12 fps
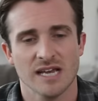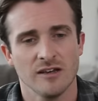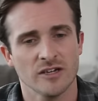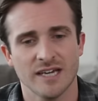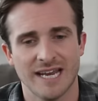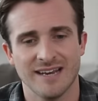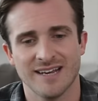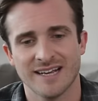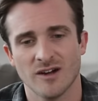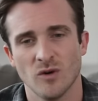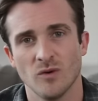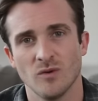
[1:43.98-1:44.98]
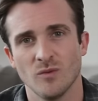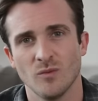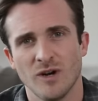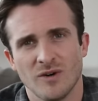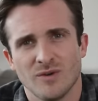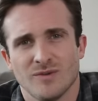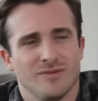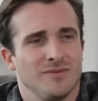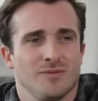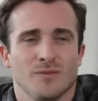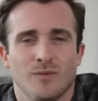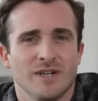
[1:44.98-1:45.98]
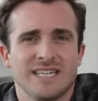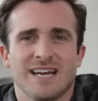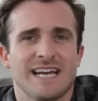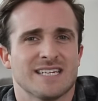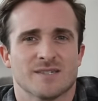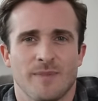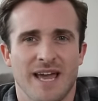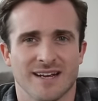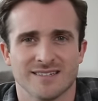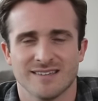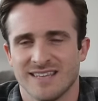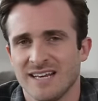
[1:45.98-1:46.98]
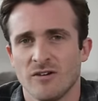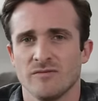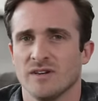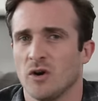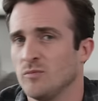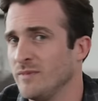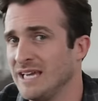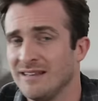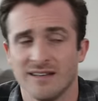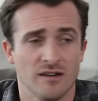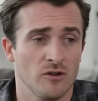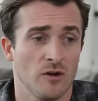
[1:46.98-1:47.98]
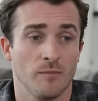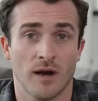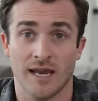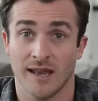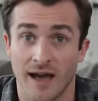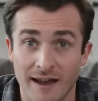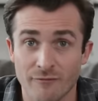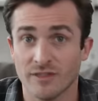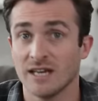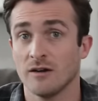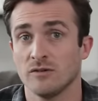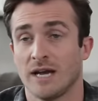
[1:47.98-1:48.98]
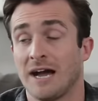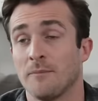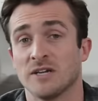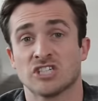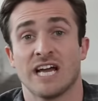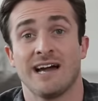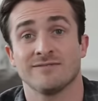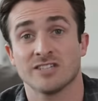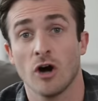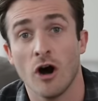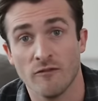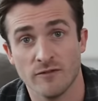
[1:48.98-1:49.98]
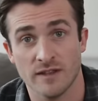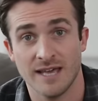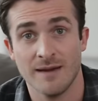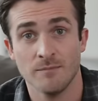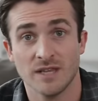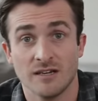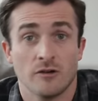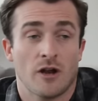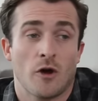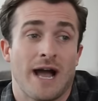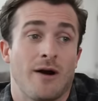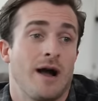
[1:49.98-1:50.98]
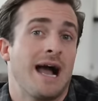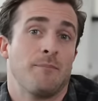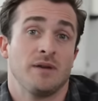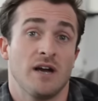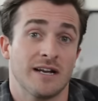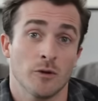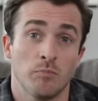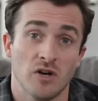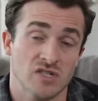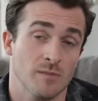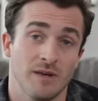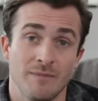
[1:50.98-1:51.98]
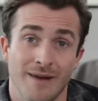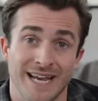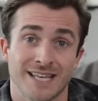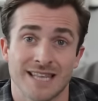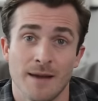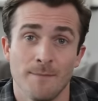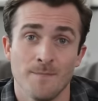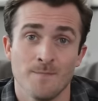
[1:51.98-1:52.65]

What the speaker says: I look at it and I go, well, what did I expect? They don't know me. They don't know my life. They don't know how much I have to offer them. They don't know how happy I could possibly make them.